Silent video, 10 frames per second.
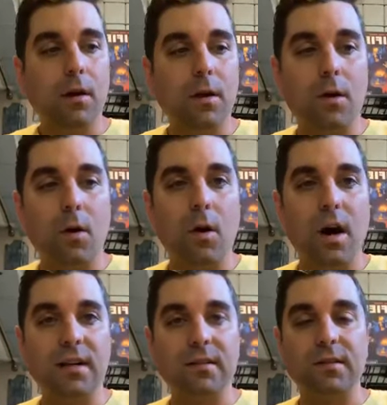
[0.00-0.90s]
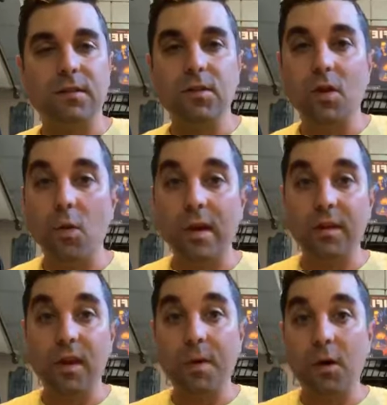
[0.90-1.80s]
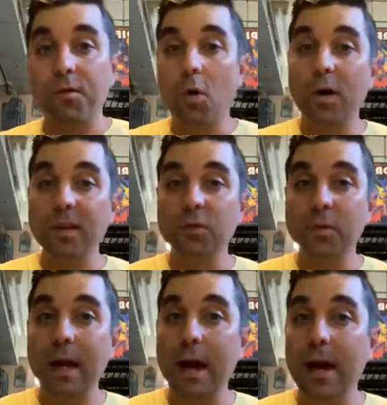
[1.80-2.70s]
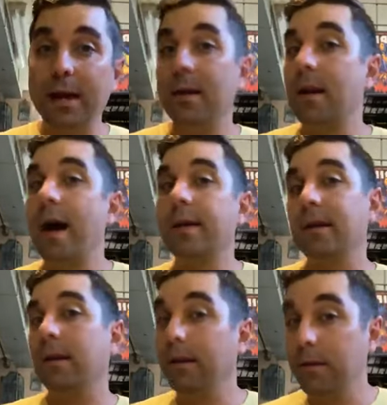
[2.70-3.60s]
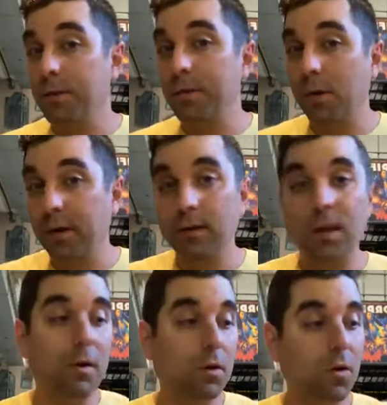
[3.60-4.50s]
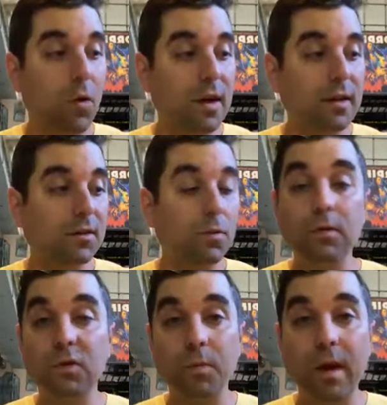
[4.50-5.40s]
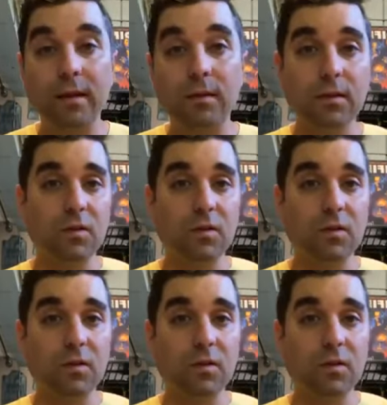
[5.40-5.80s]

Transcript: us knowing the amount of coins we had, not telling the opponent the amount of coins we've spent.